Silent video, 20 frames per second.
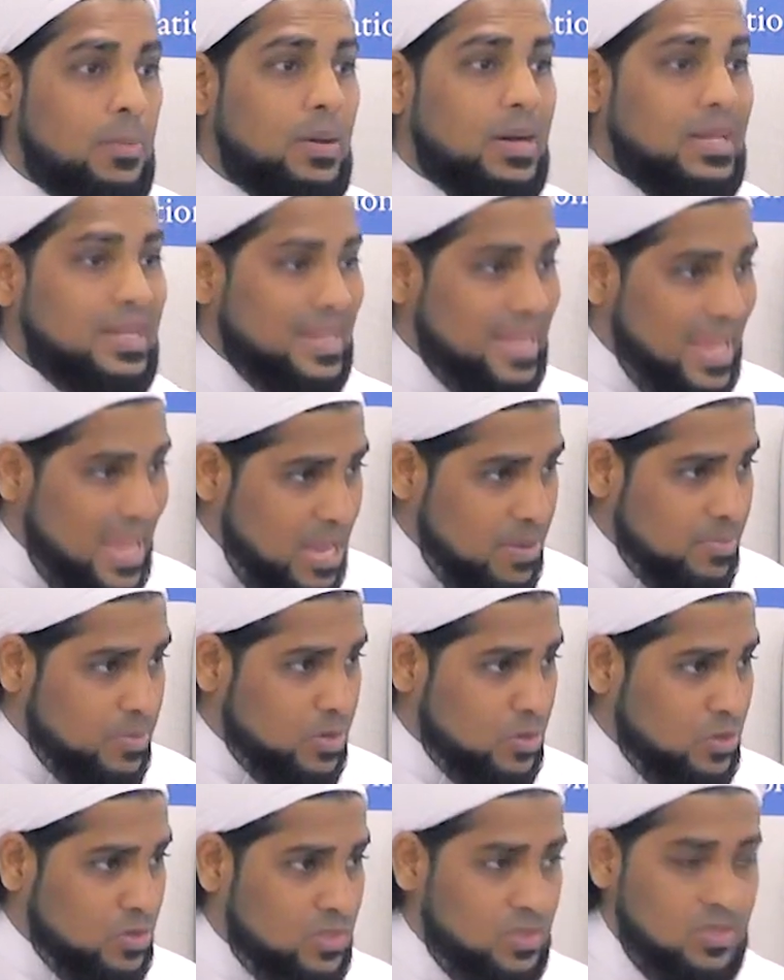But
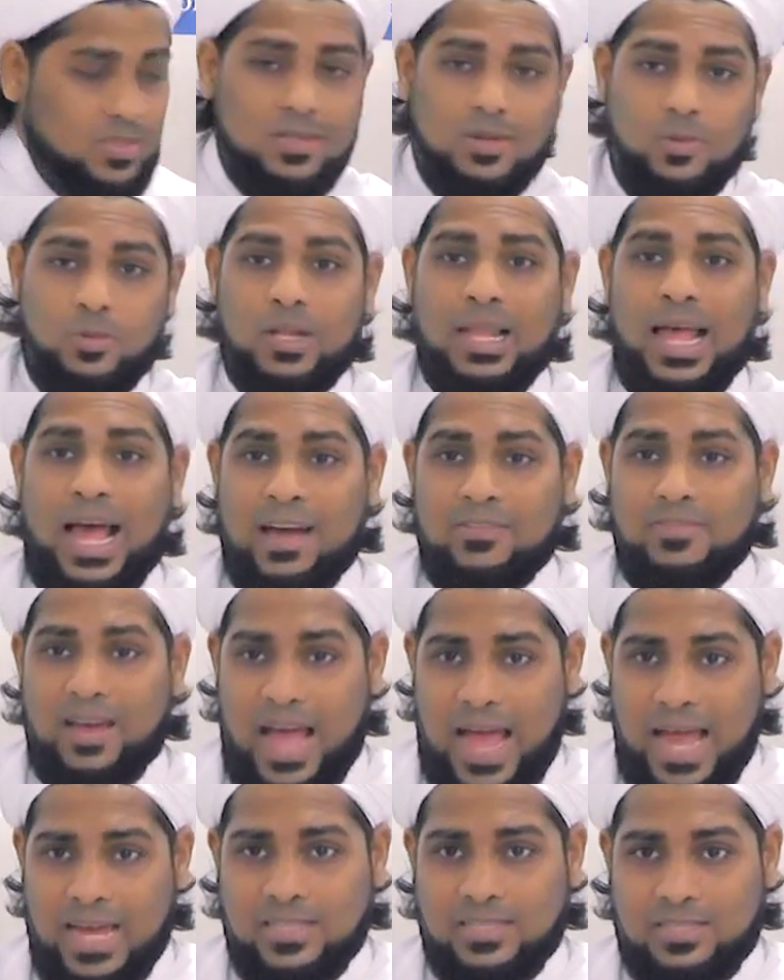neighbors will have
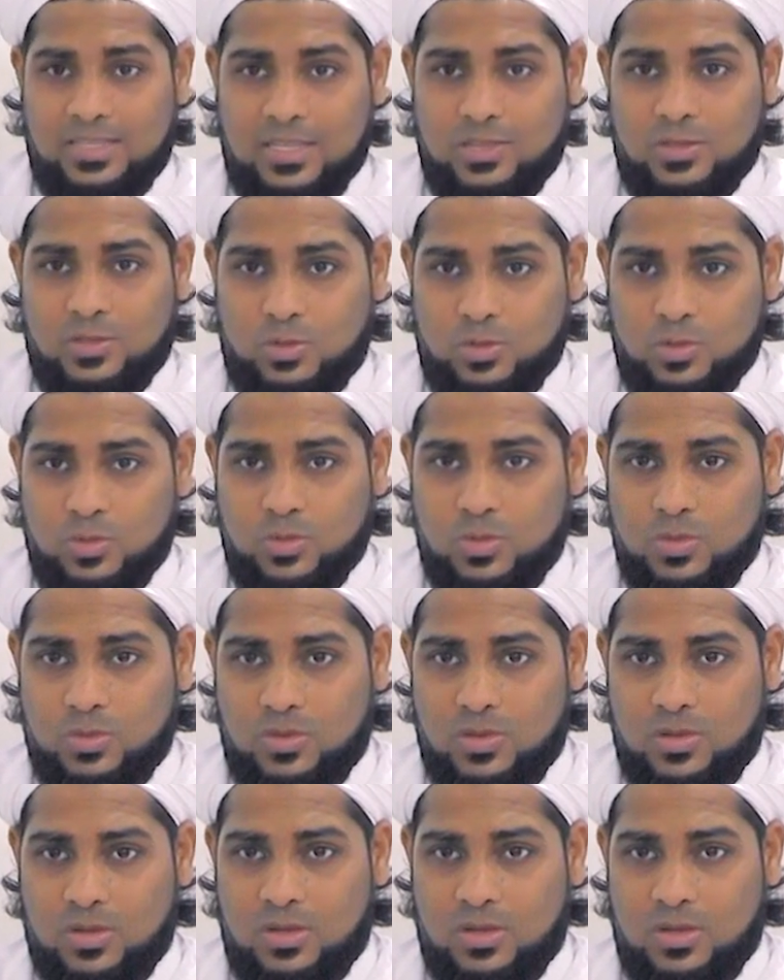access to